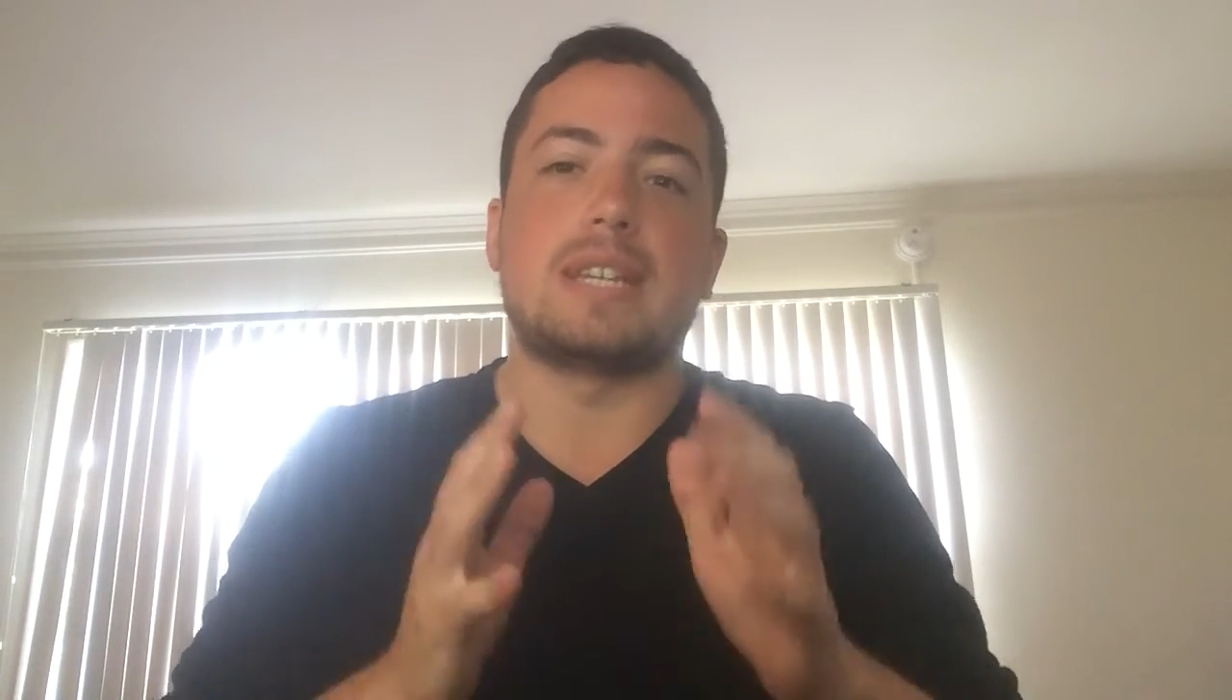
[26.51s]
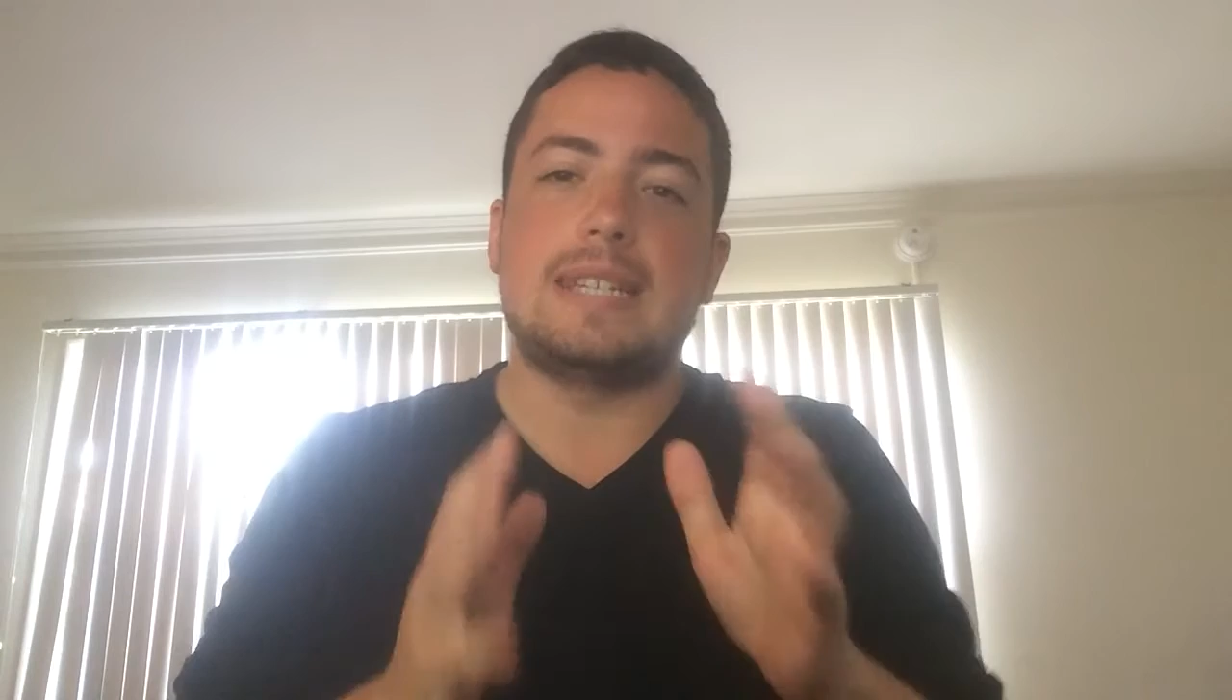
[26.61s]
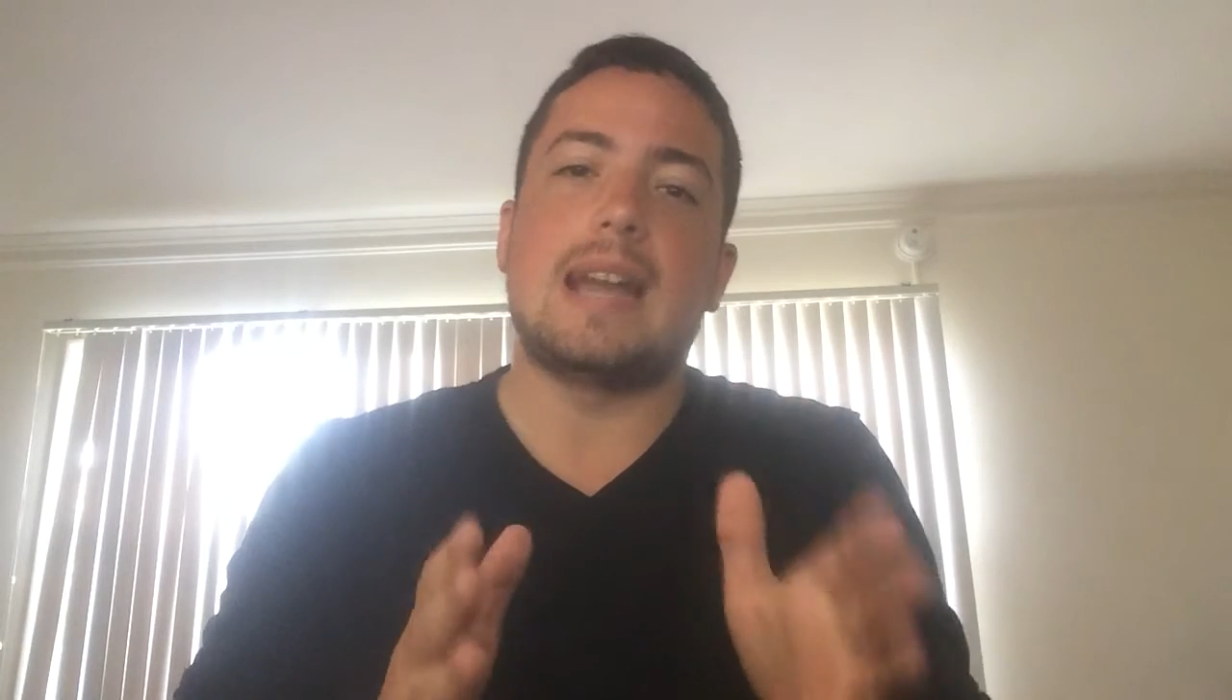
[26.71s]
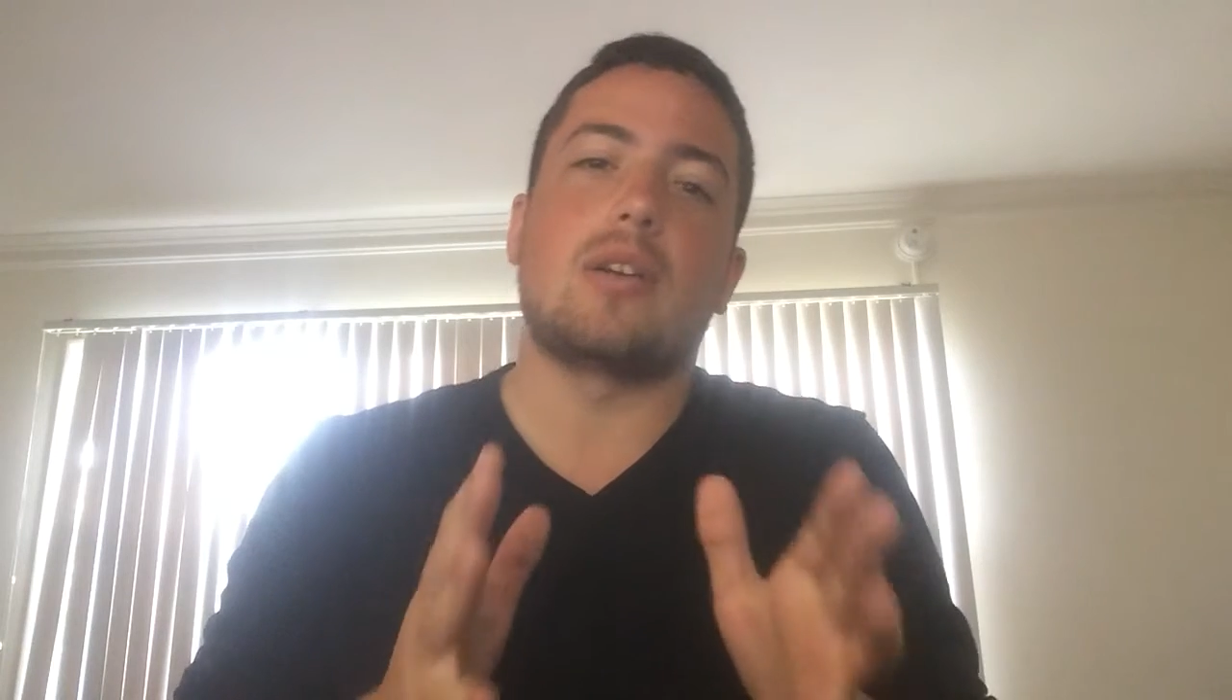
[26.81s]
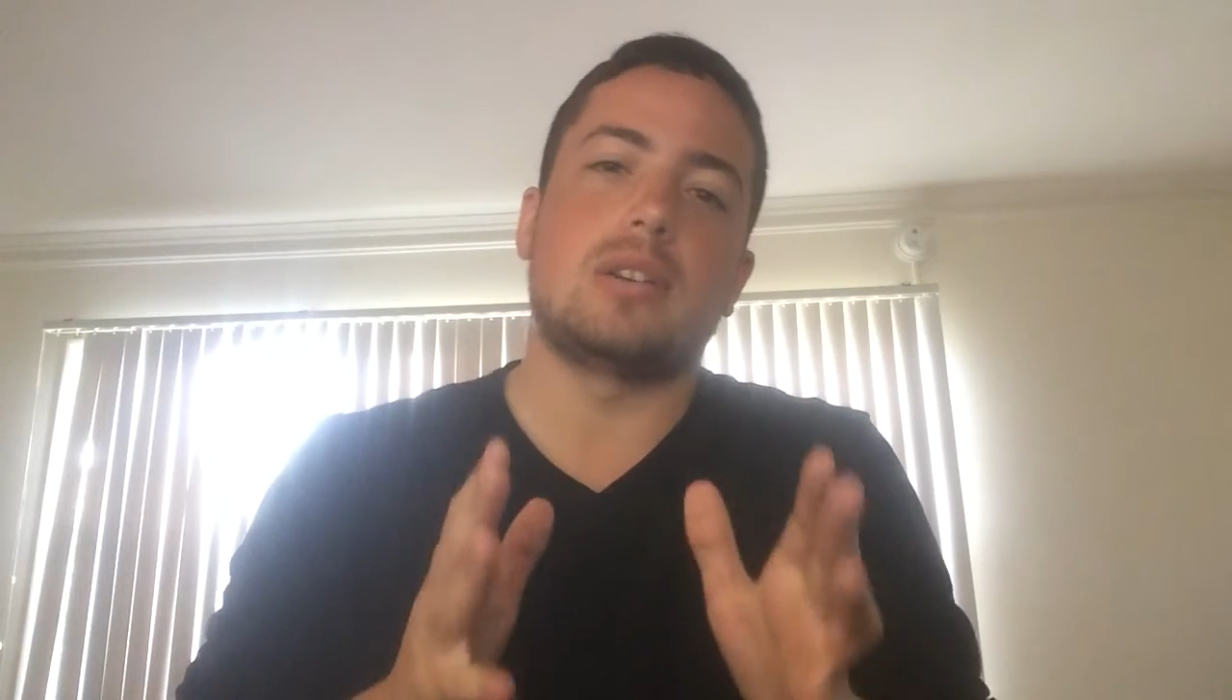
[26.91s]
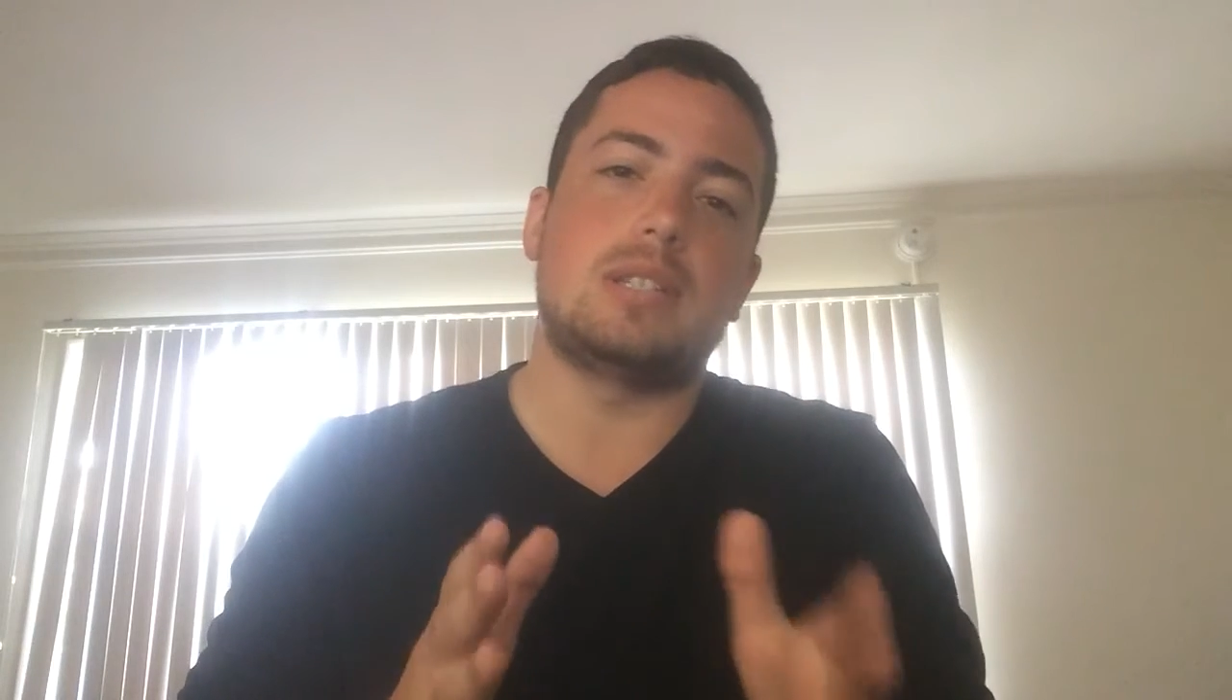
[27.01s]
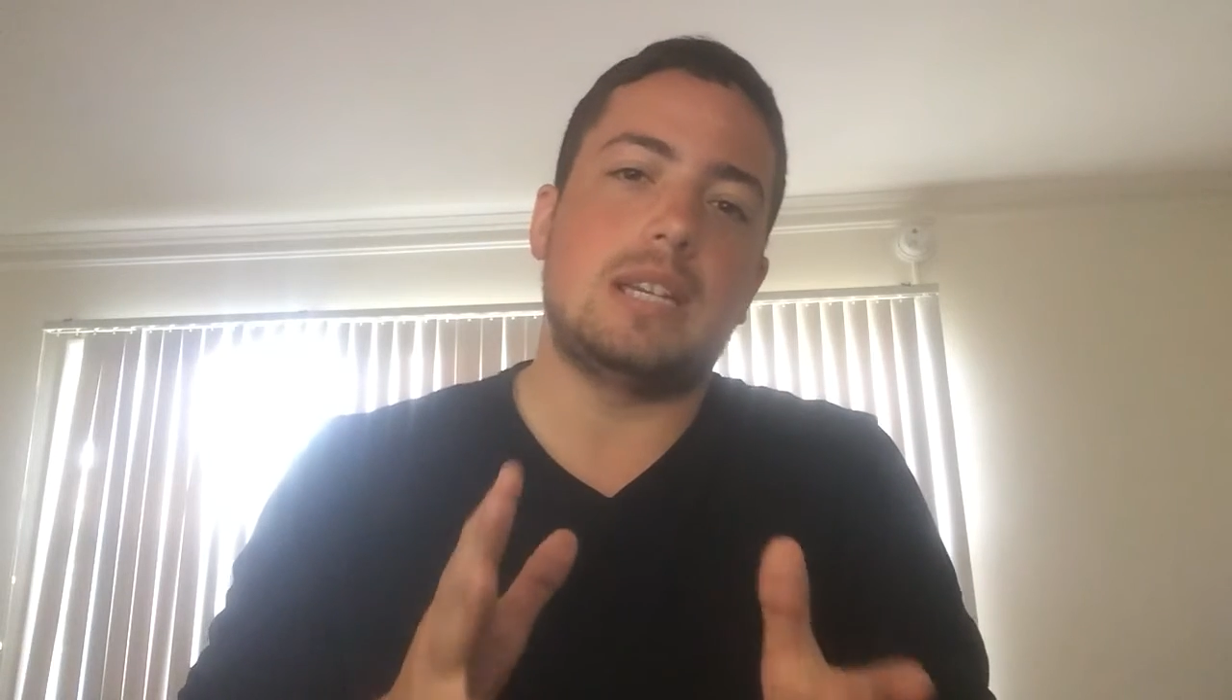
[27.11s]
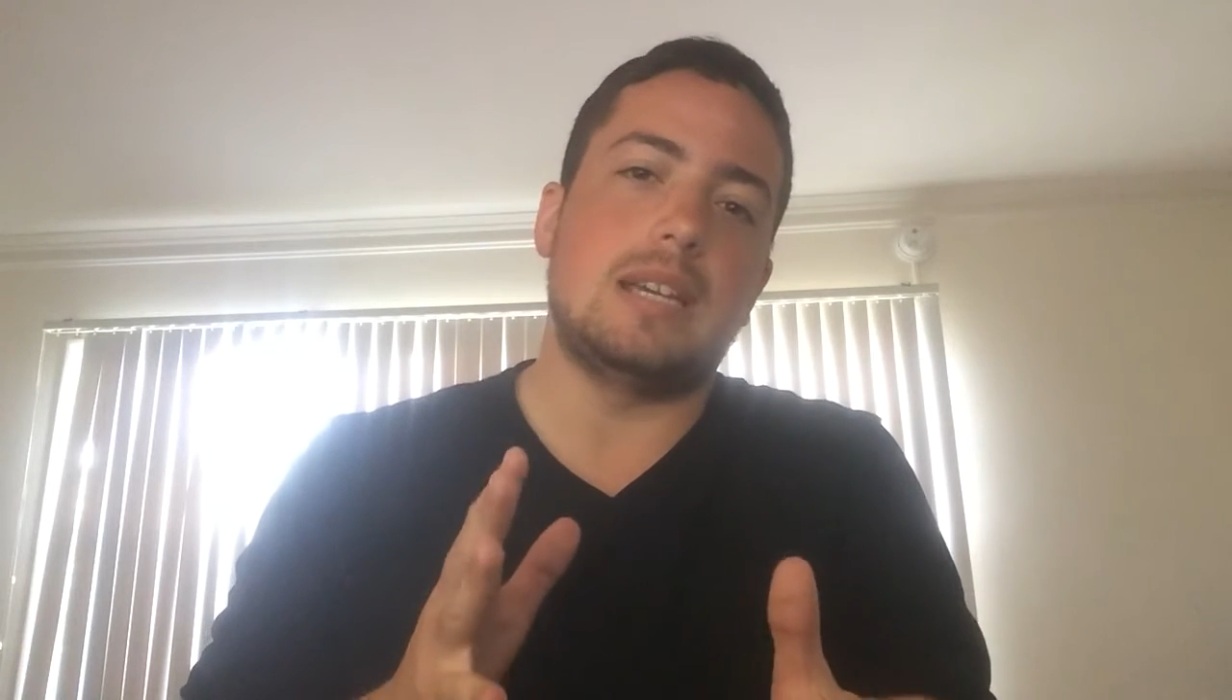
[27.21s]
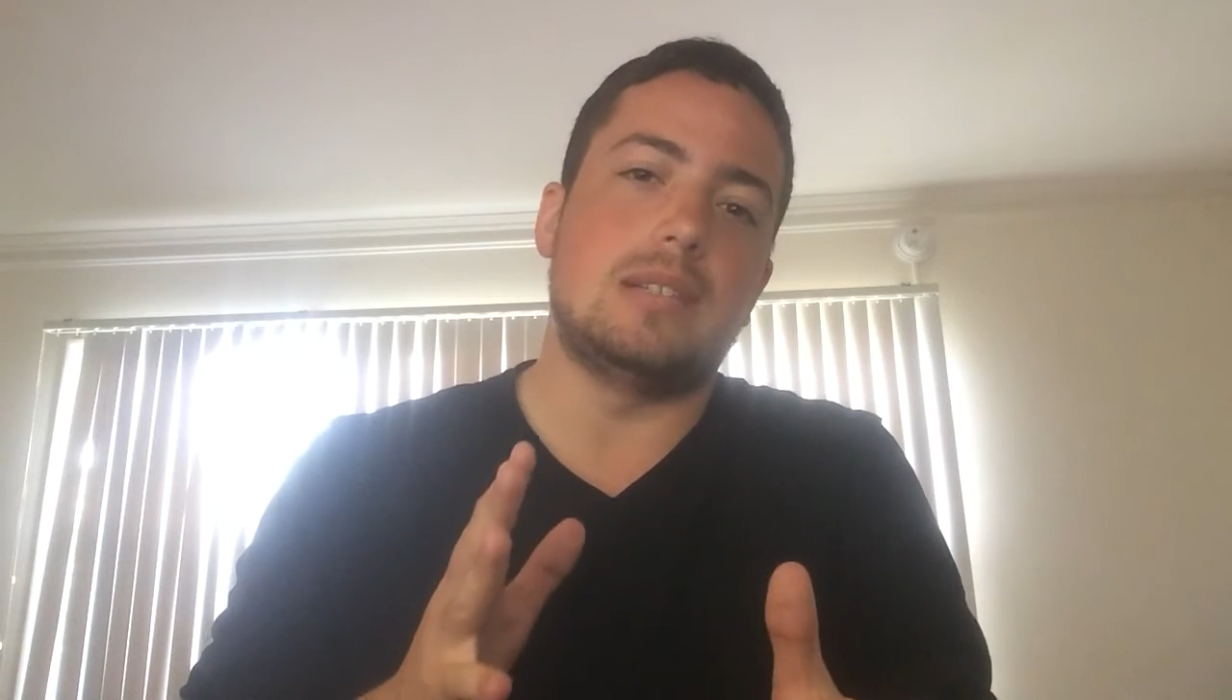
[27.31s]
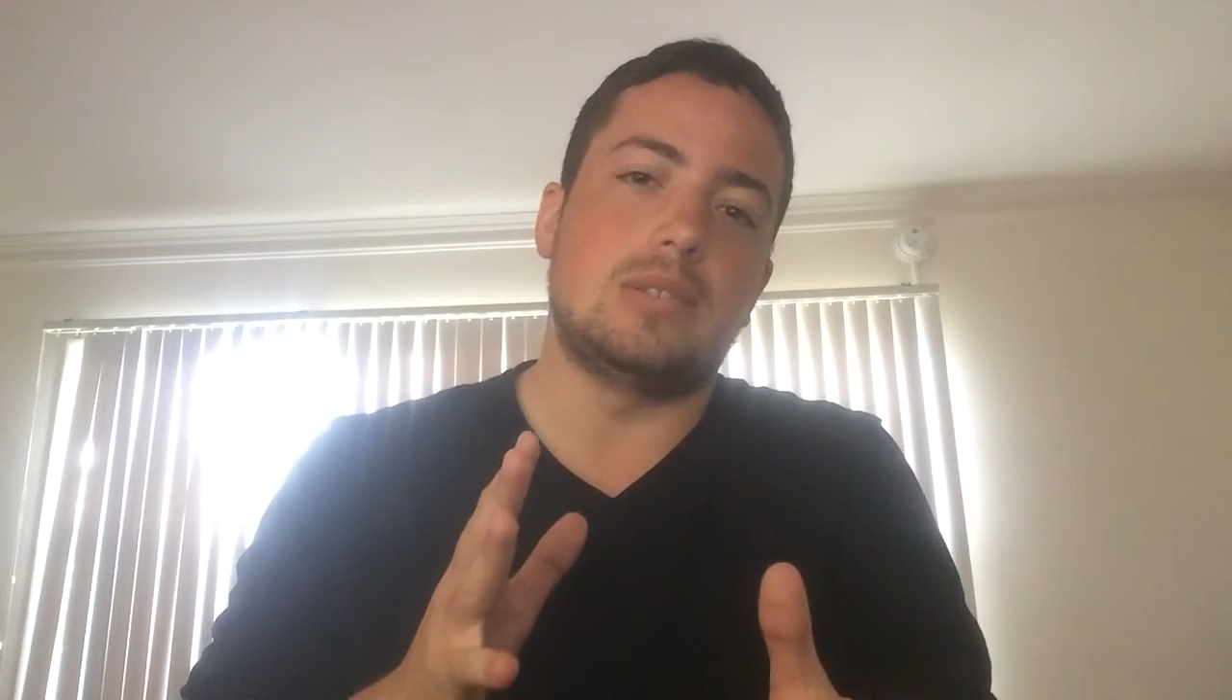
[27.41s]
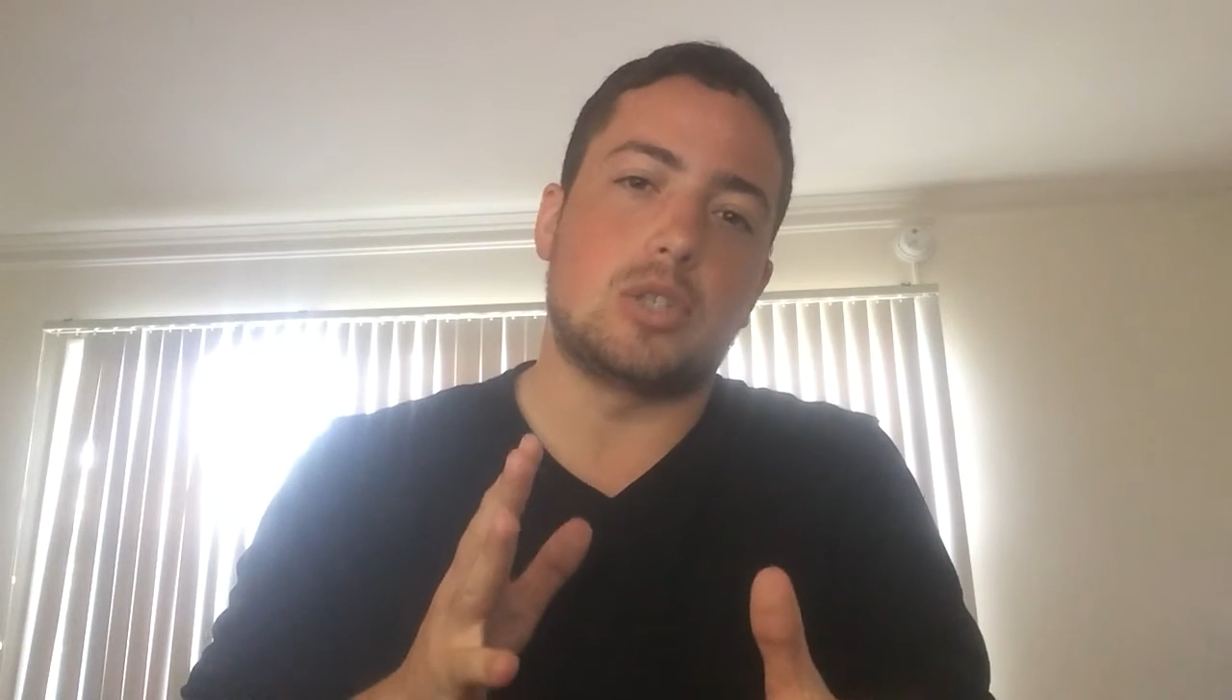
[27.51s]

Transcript: guaranteed